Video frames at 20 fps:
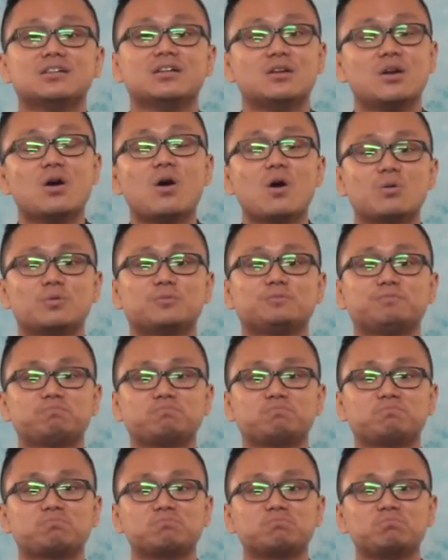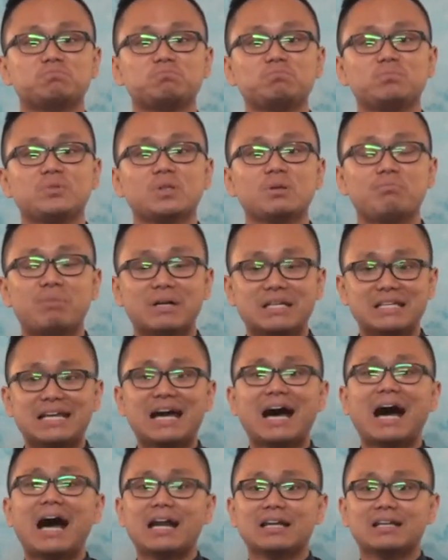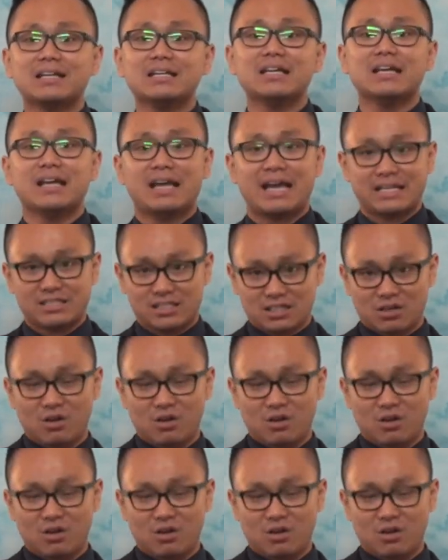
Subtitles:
No. But God has a